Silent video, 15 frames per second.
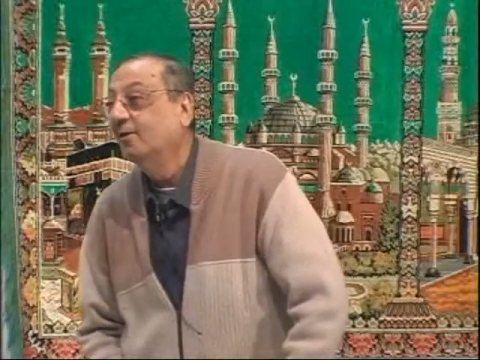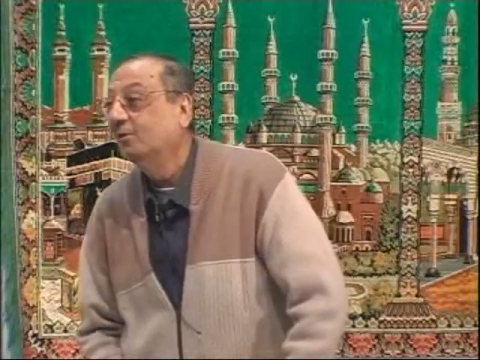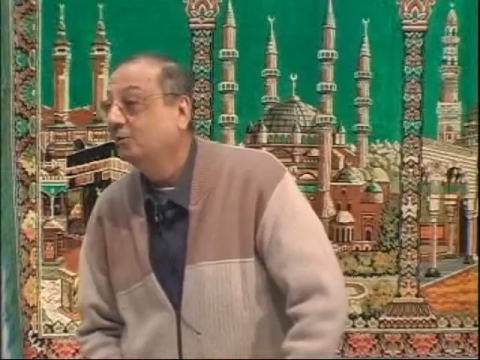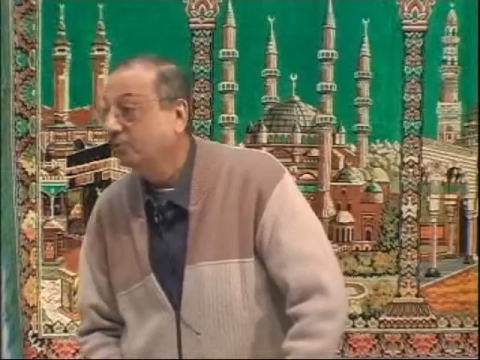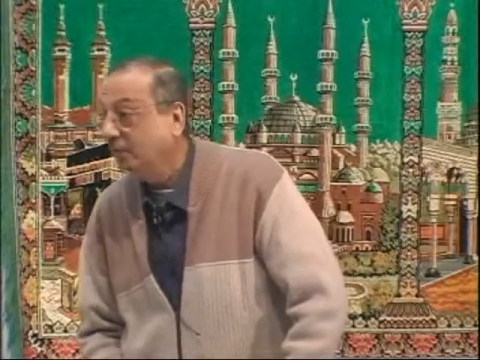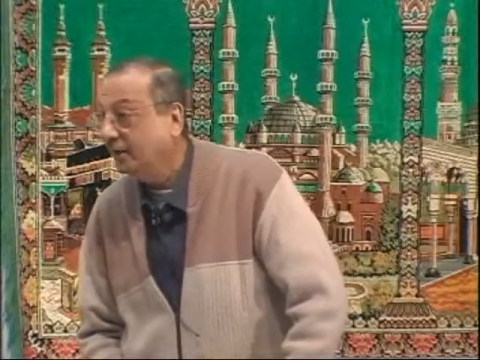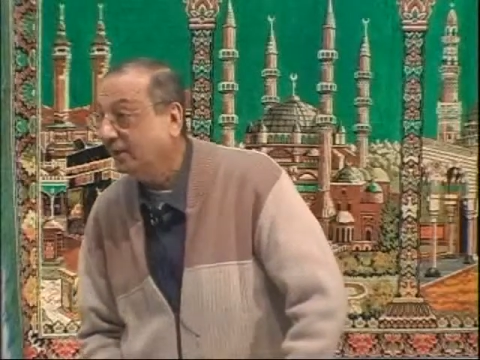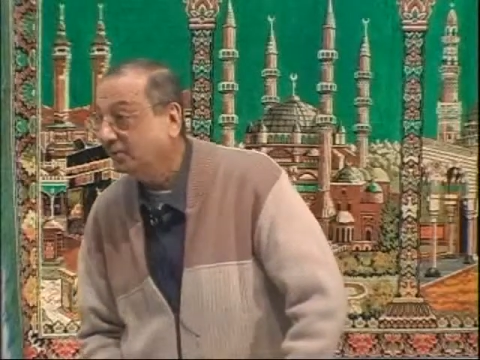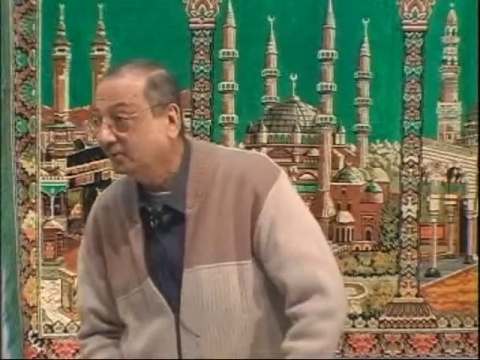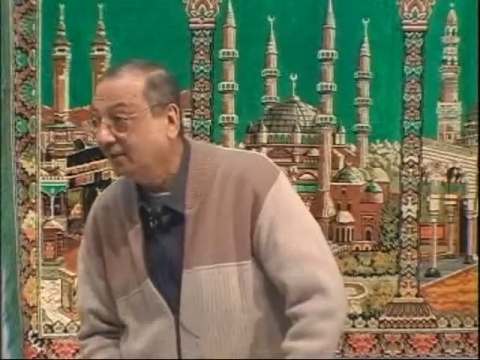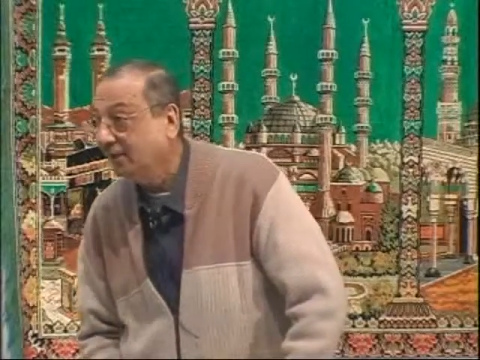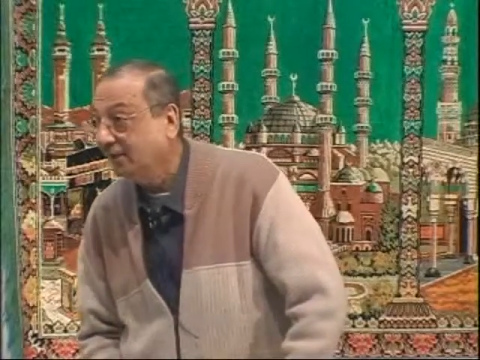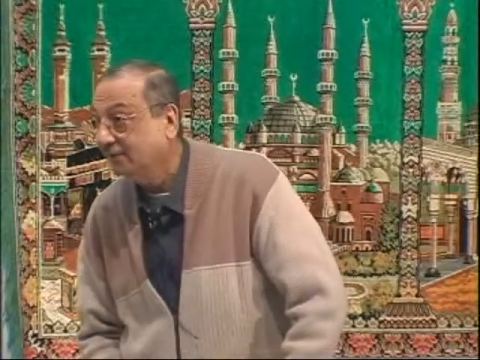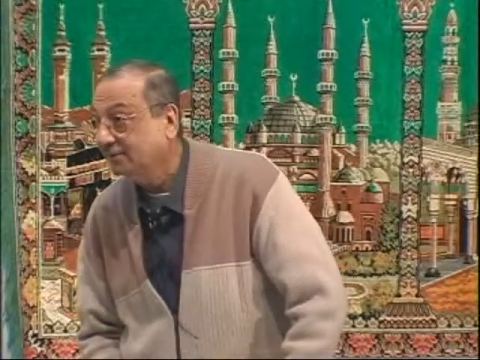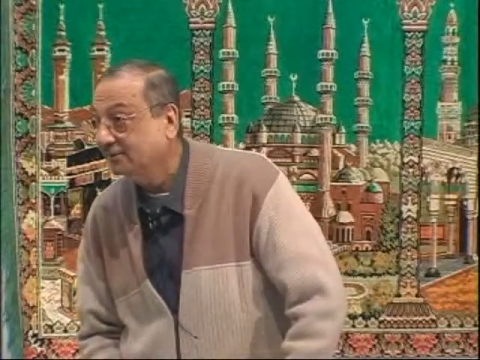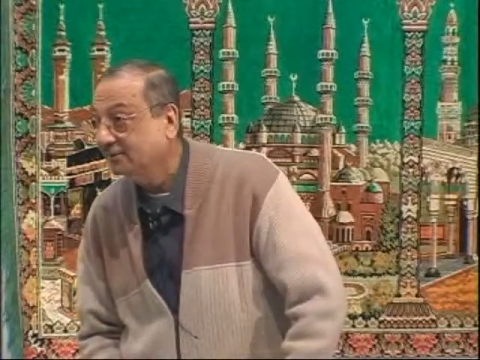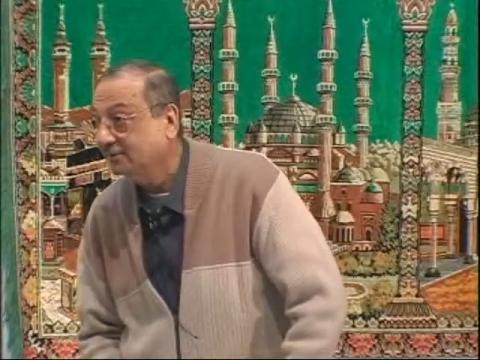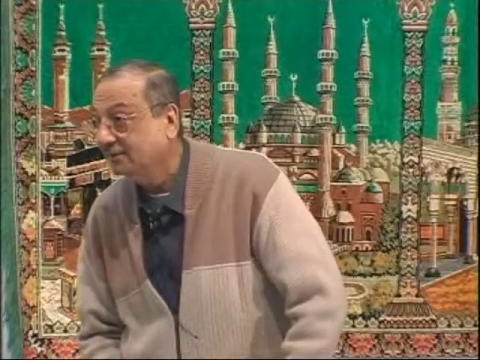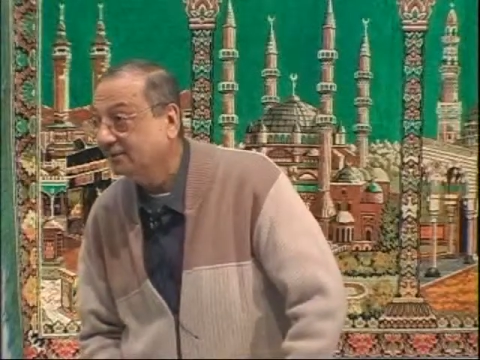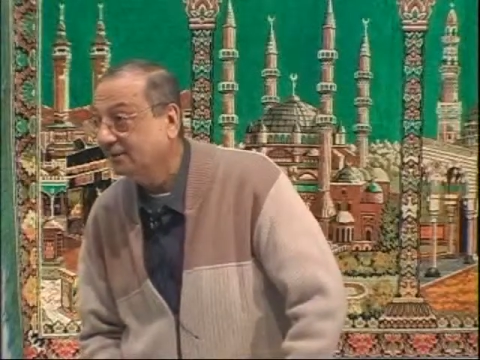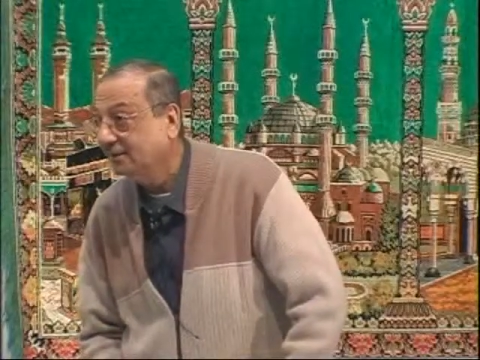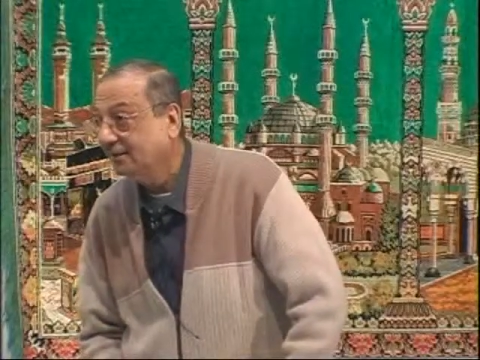Two kasras.
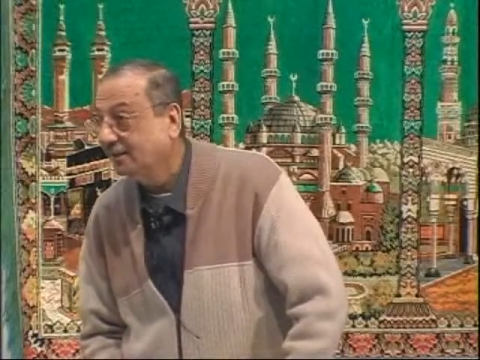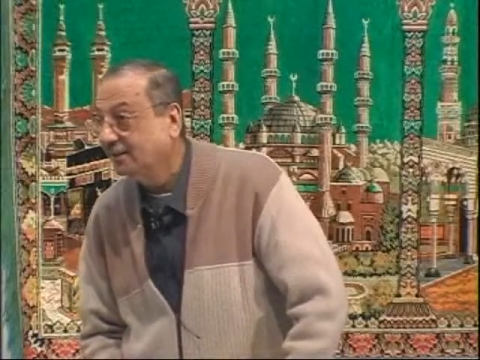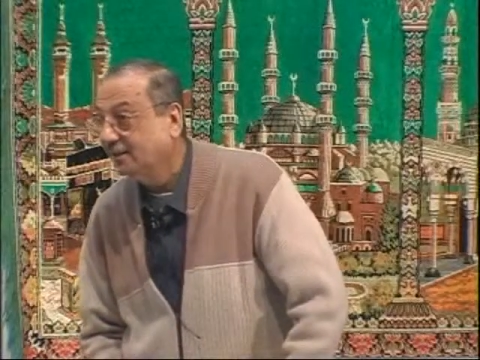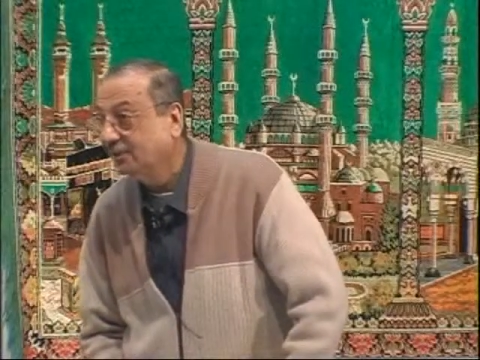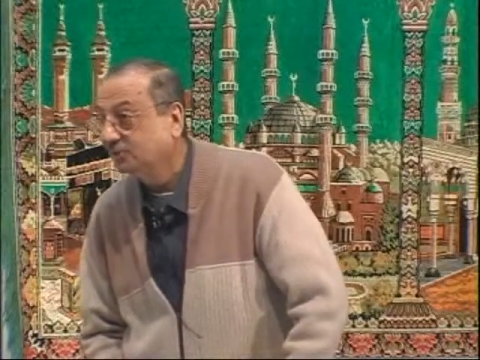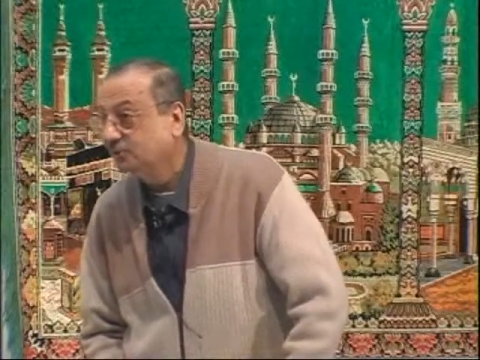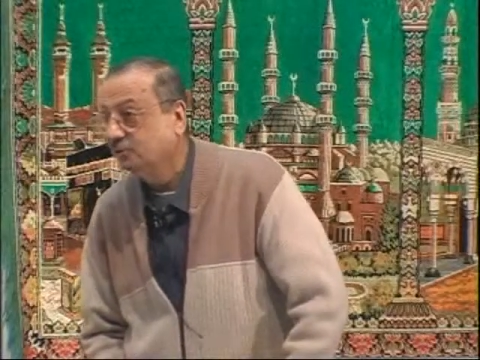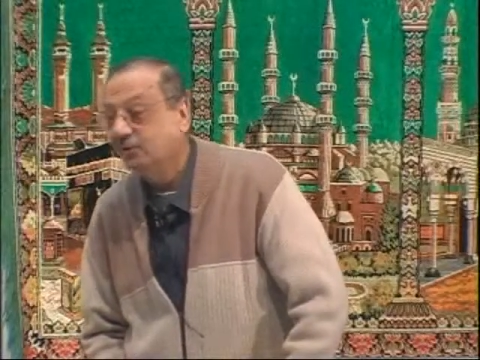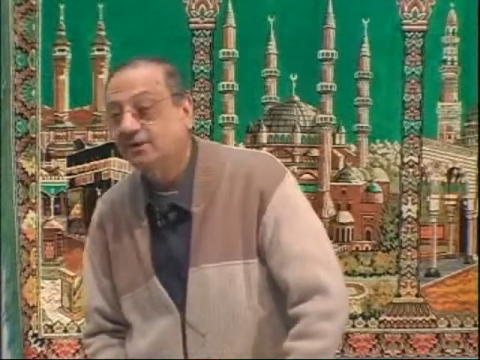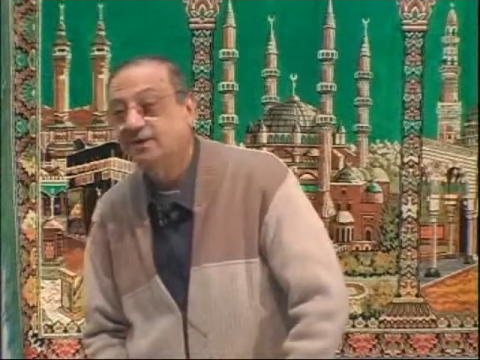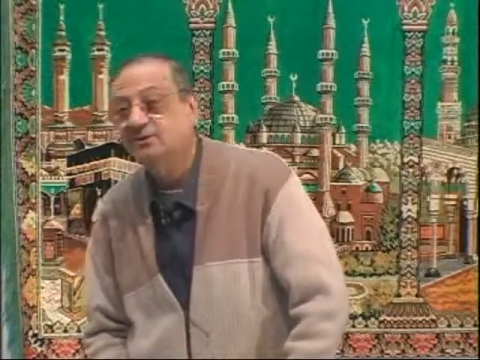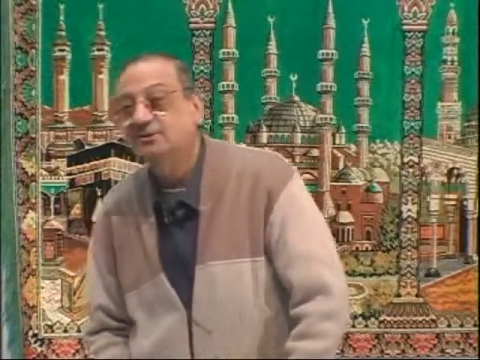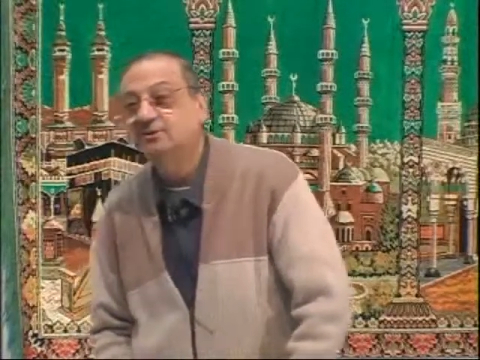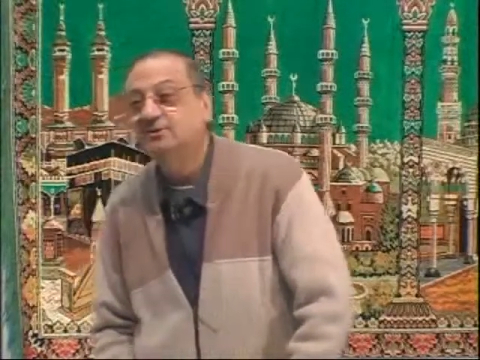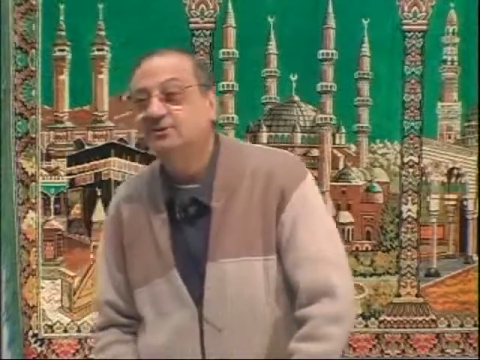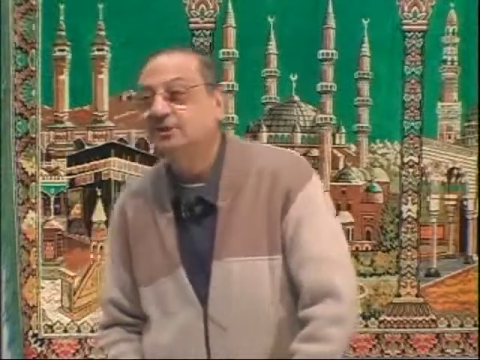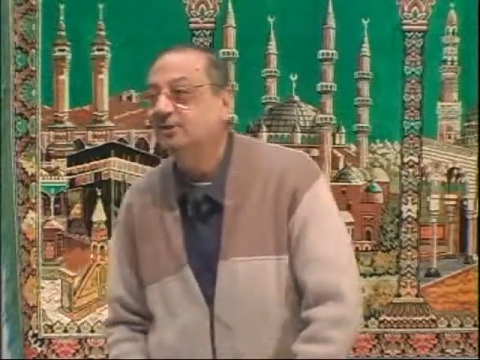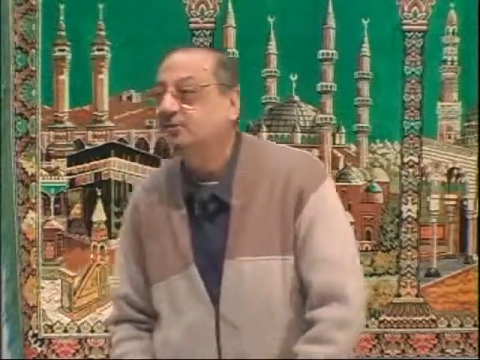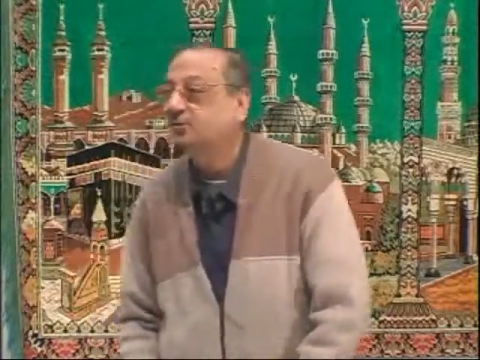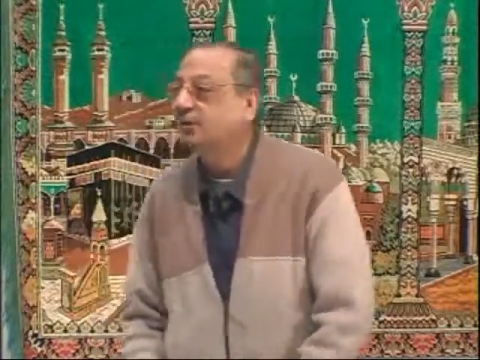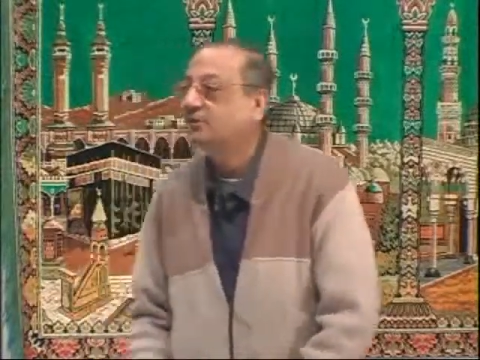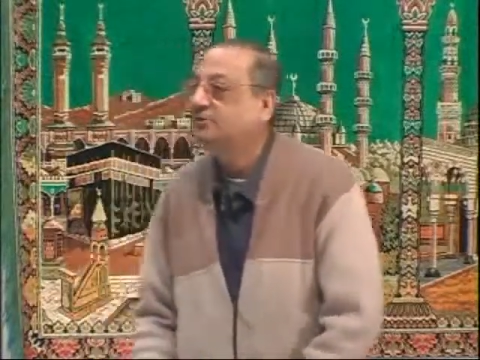So what does it say
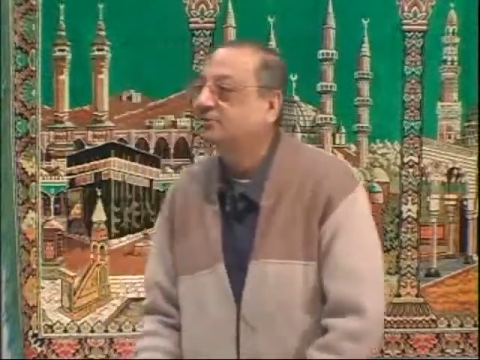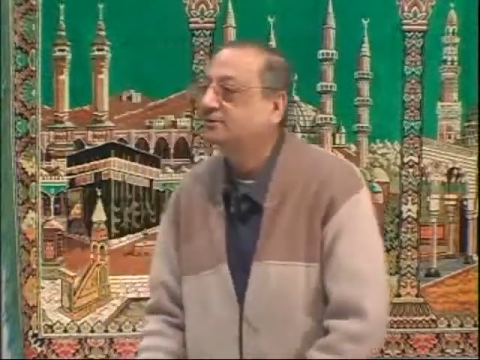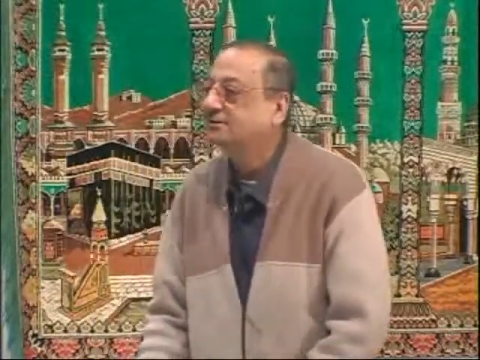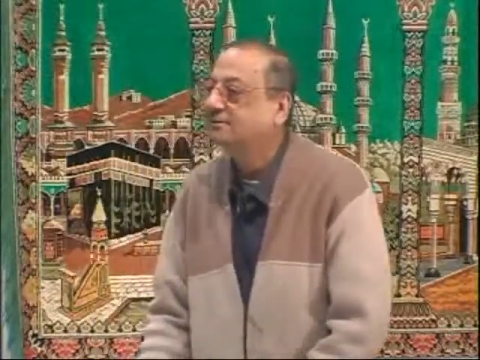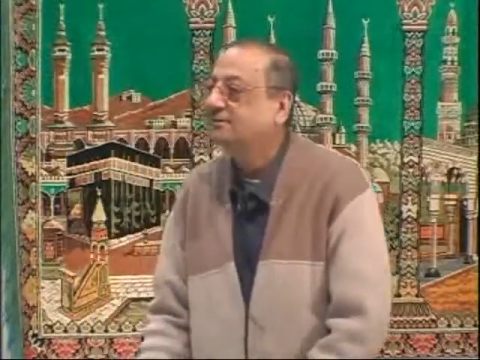to us?